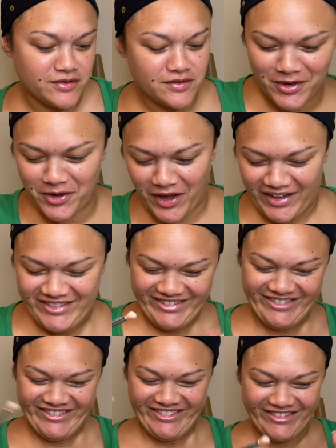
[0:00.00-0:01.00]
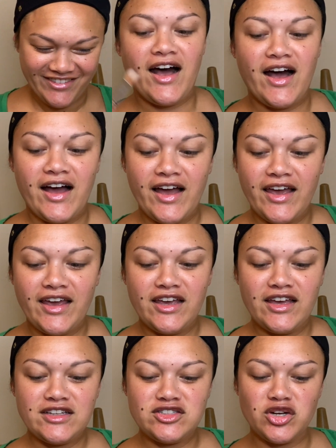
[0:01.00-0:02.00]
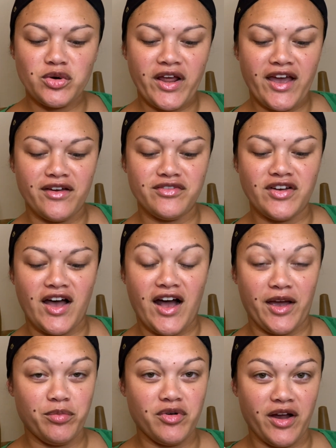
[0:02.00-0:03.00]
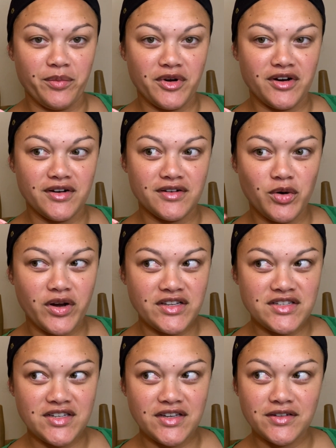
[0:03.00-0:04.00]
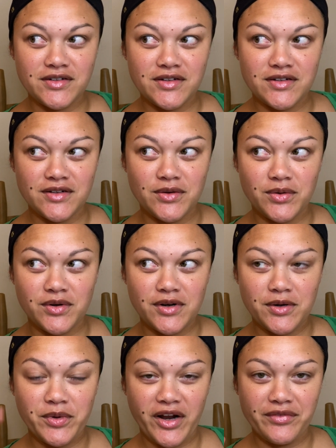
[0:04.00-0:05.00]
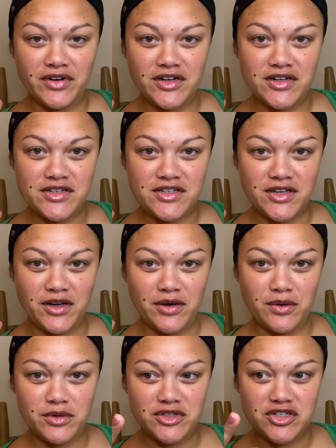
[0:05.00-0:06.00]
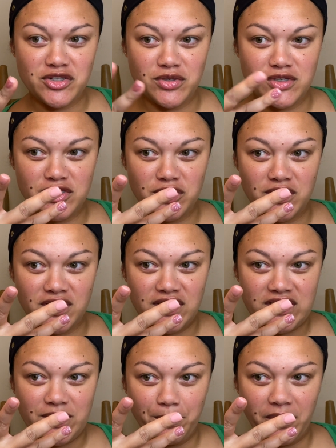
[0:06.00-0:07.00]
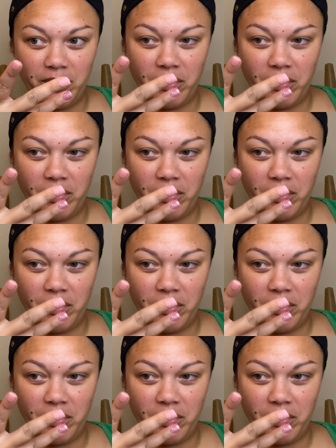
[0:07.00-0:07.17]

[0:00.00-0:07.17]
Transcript: Okay. I don't have eye primer or concealer or whatever, so we're just gonna do this blah blah